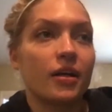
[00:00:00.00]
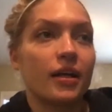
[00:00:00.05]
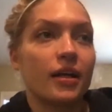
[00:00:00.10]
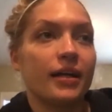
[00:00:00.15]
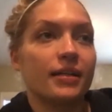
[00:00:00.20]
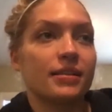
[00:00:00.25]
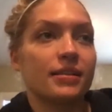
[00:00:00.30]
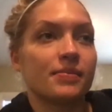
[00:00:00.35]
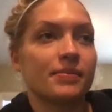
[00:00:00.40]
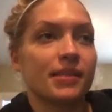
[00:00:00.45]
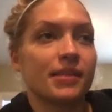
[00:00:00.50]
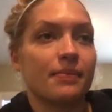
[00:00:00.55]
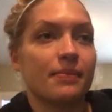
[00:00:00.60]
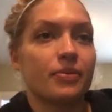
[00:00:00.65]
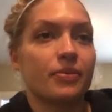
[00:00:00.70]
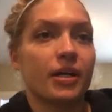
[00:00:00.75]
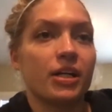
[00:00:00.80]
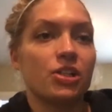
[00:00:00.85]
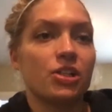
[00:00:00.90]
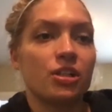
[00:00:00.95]
to get some
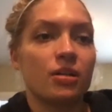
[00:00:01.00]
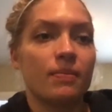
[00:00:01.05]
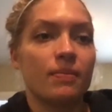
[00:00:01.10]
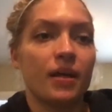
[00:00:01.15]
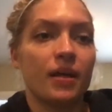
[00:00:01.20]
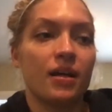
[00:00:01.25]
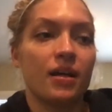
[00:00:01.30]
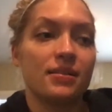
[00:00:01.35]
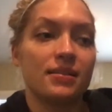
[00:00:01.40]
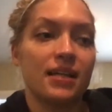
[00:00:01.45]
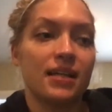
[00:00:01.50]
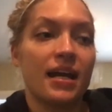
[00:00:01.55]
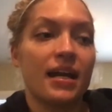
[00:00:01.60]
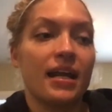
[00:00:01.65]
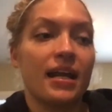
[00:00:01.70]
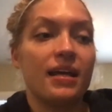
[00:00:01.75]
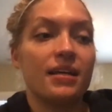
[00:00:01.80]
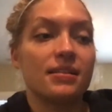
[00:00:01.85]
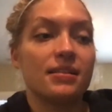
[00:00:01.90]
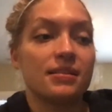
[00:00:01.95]
separation because that
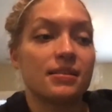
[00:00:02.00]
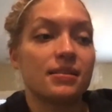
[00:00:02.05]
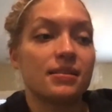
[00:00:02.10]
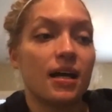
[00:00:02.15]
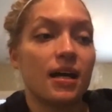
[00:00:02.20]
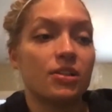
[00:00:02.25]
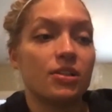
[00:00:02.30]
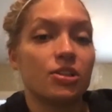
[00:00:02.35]
is such a